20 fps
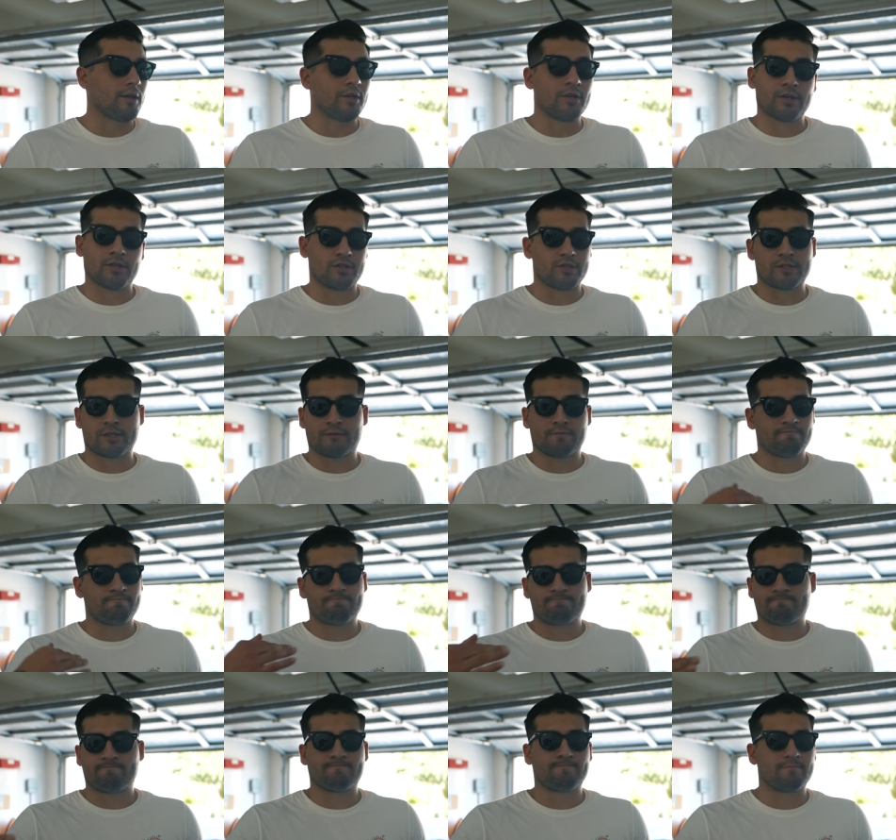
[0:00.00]
you can just
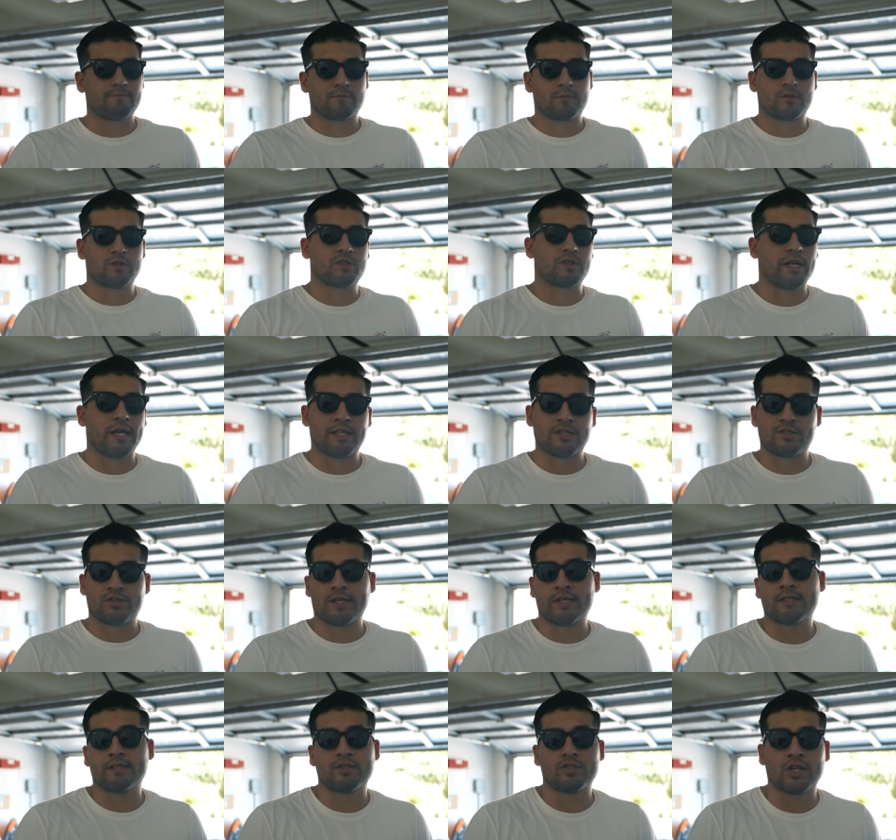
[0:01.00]
head
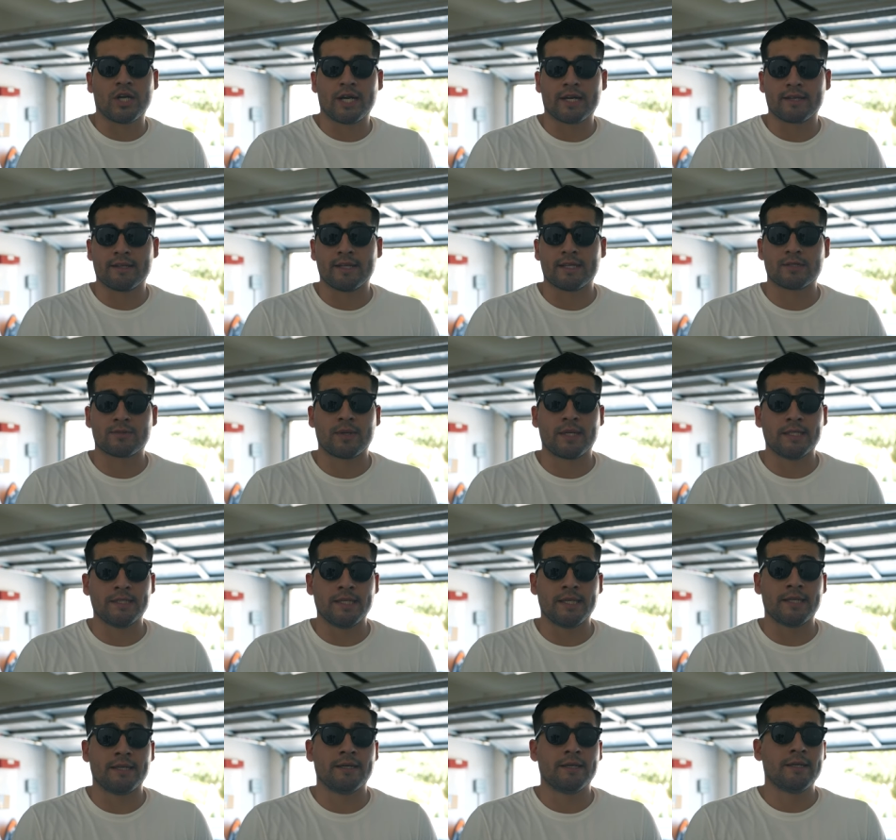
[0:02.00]
straight to the track, and that's what I
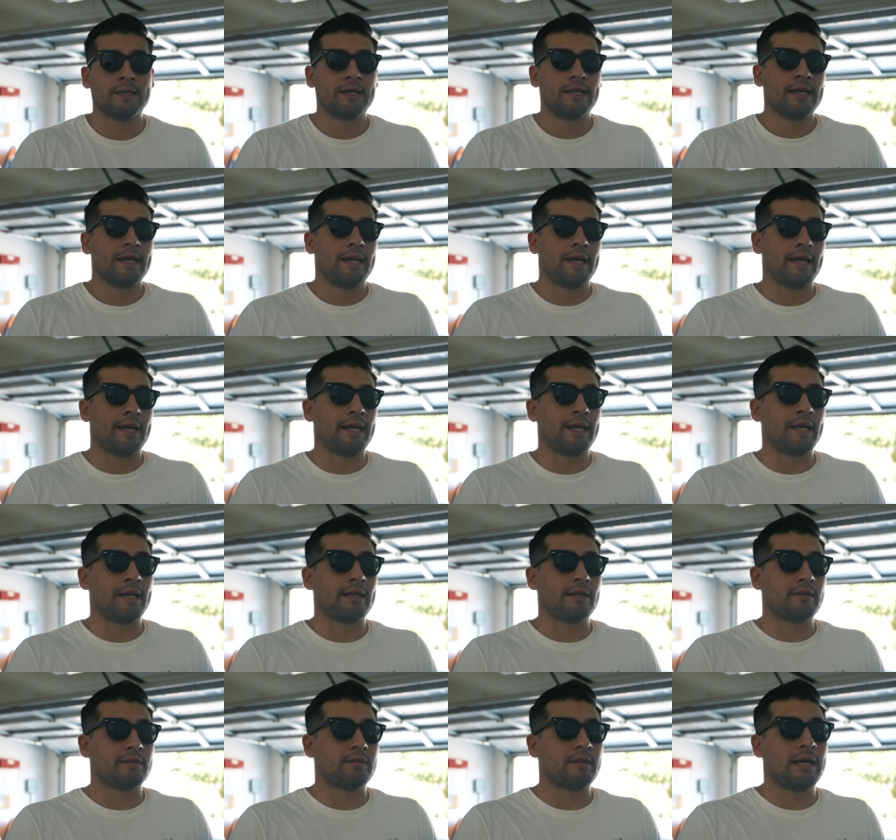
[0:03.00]
did.
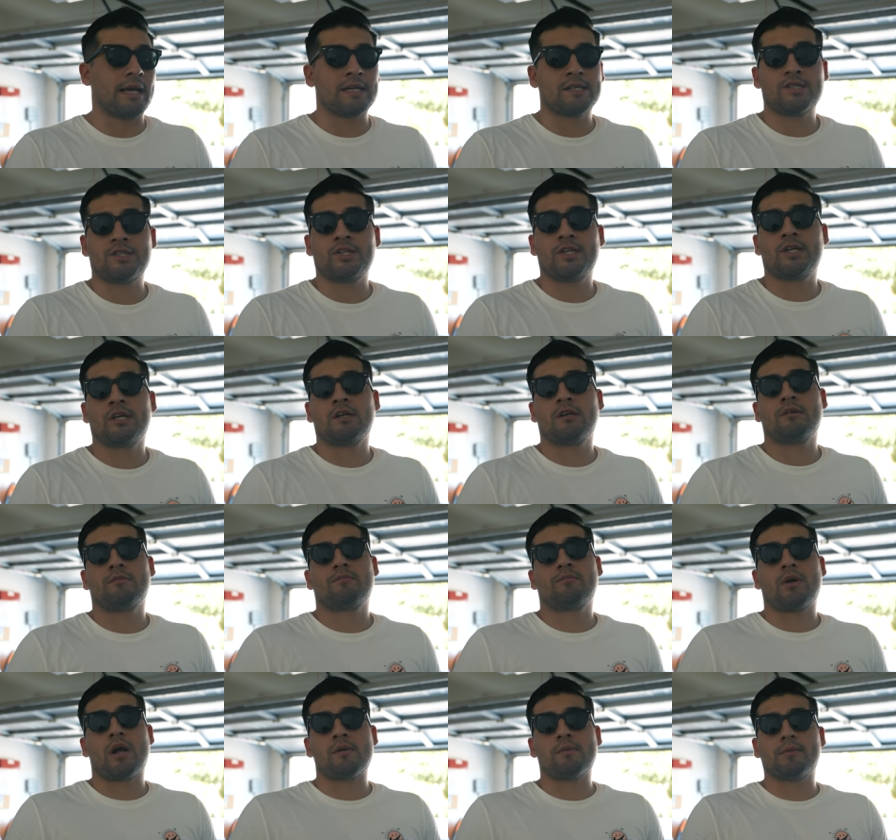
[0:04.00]
And last year,
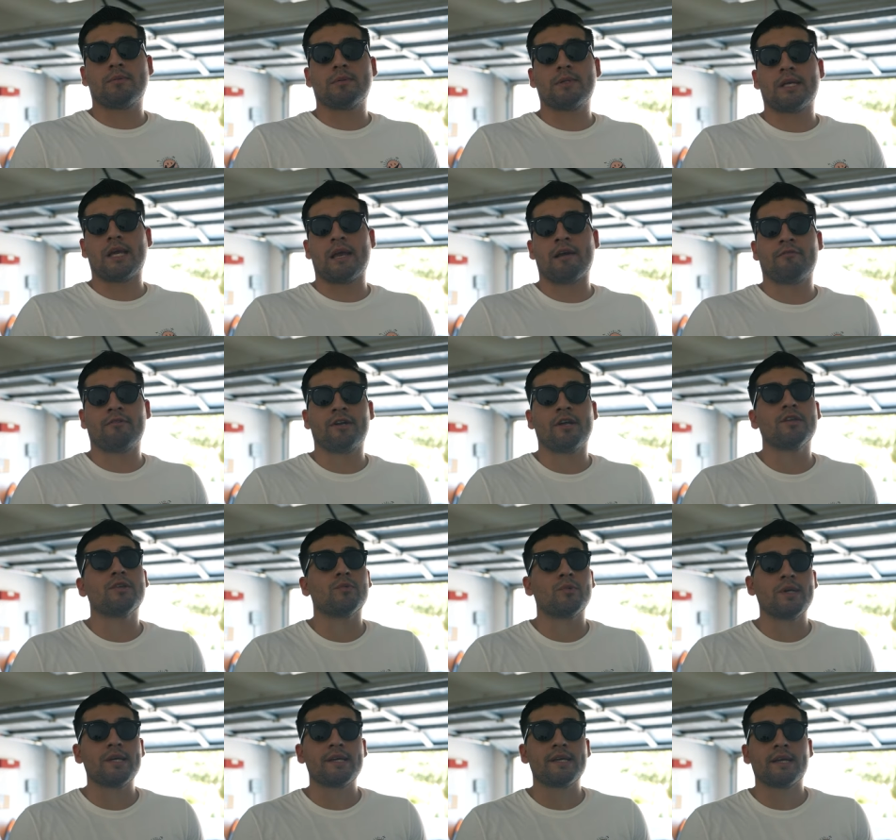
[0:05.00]
probably every other
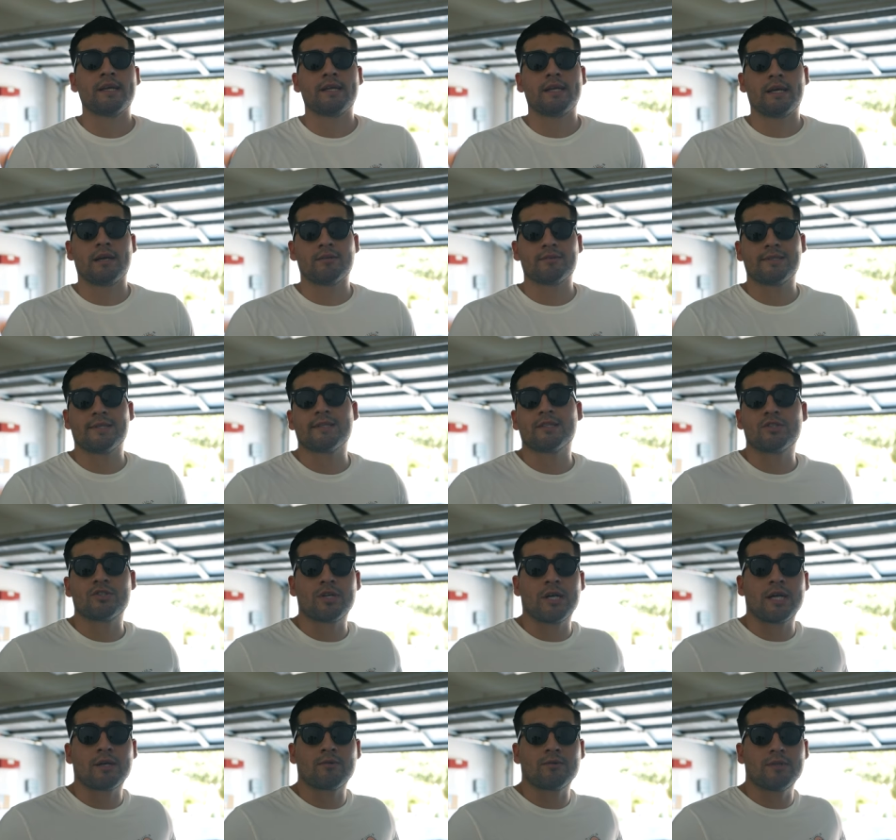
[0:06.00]
weekend, I was at the
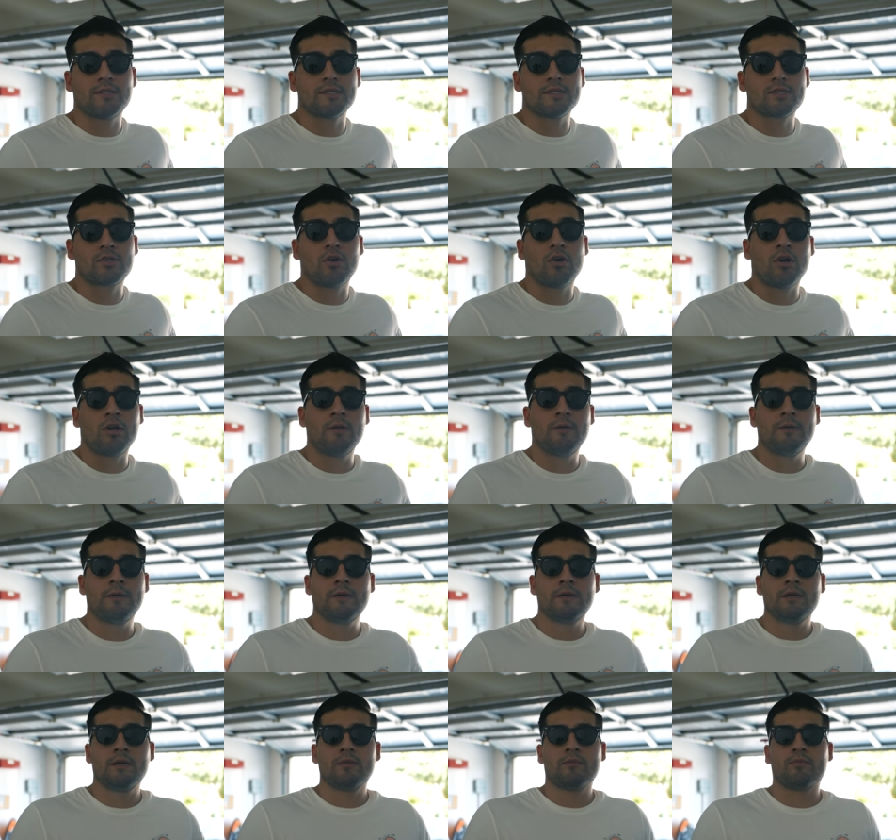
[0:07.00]
track with this car,
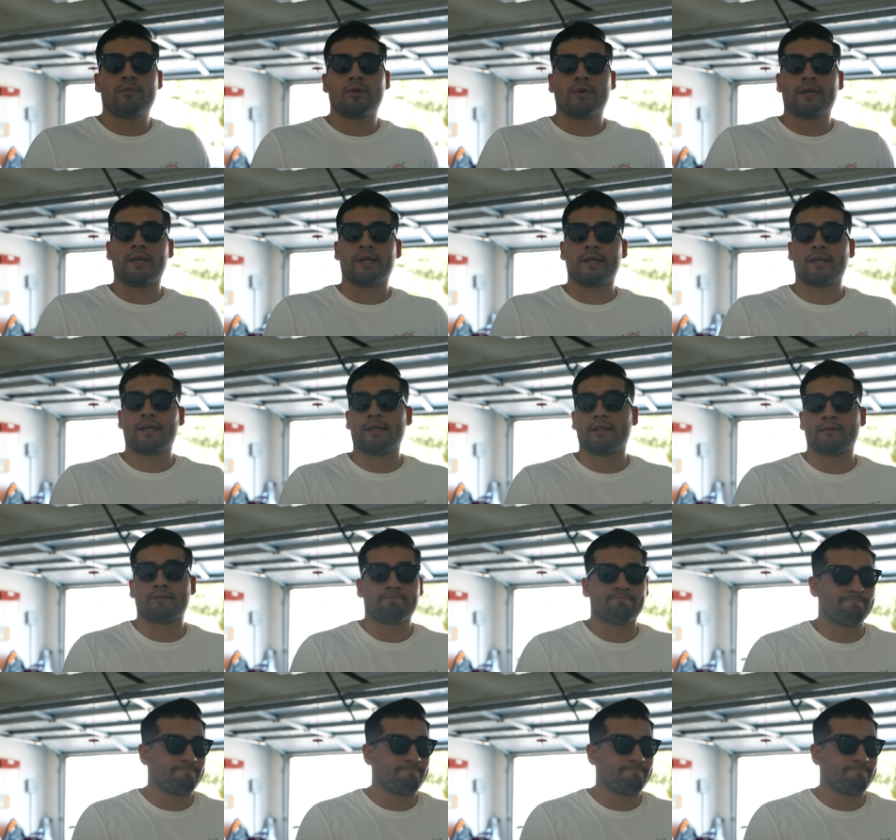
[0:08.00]
putting in